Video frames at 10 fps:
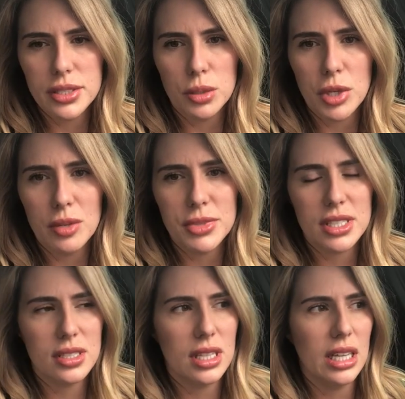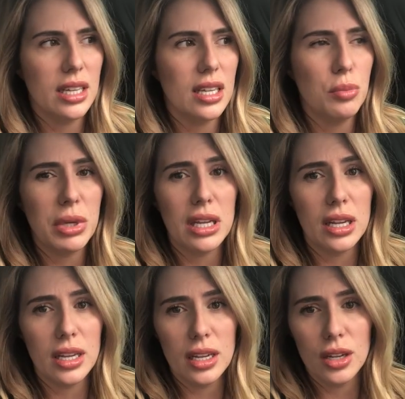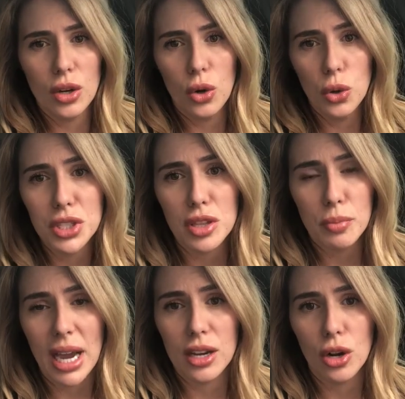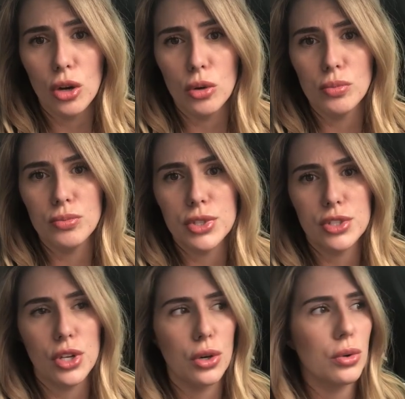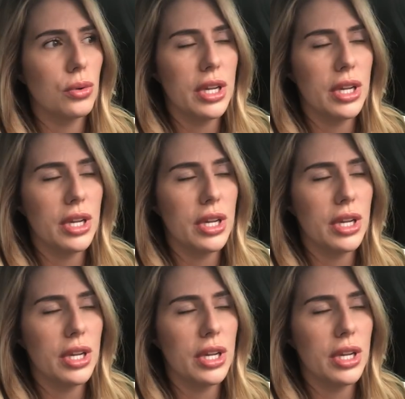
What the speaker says: sometimes they can be holding them back at home so